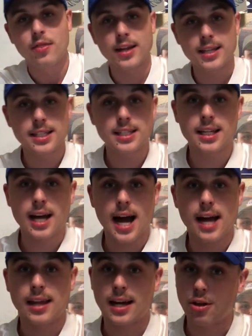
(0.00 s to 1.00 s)
this is a
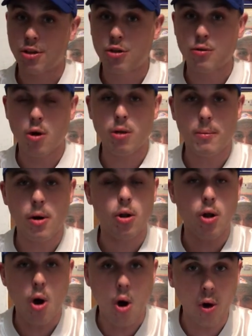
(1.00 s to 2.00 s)
guy that can throw the
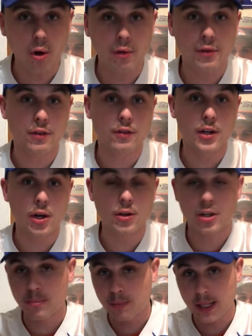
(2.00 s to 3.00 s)
ball all over the field, a
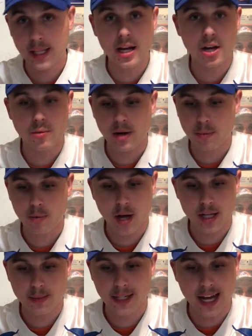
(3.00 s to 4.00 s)
completely underrated
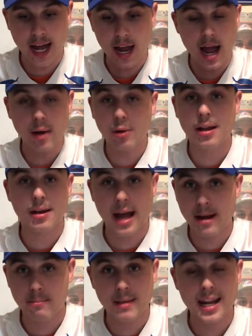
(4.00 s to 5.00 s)
prospect. I will
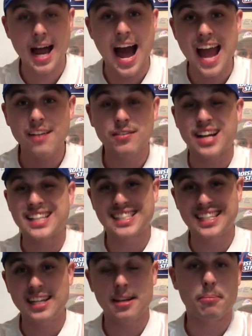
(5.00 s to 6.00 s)
admit, I have not
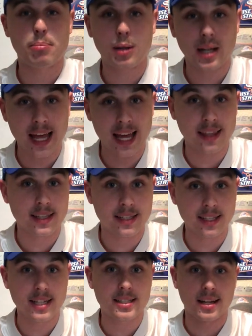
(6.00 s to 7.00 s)
seen him play this
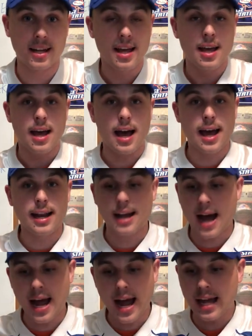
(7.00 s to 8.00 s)
season, and
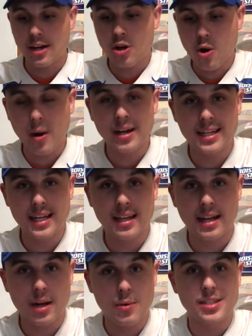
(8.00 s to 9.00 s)
I had no idea
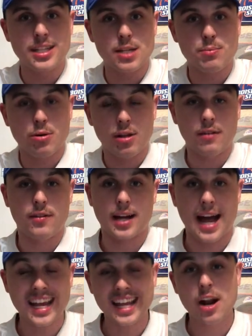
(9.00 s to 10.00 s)
that he was this prolific.
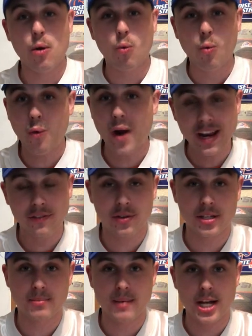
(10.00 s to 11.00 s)
I cannot wait for
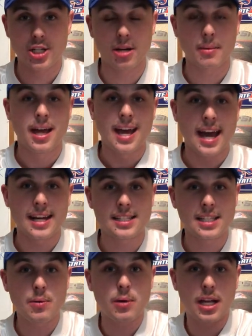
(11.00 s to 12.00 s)
this matchup and to
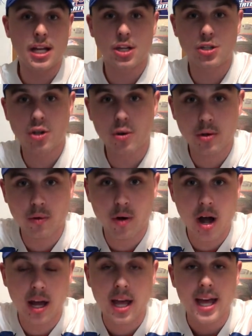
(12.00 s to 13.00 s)
see what he can do with a
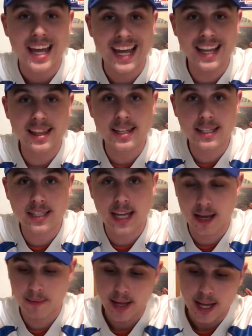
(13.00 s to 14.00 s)
rock in this
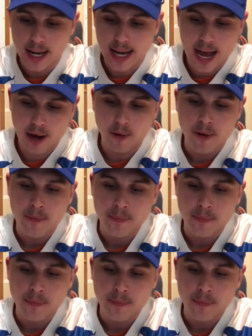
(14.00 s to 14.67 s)
game. Now,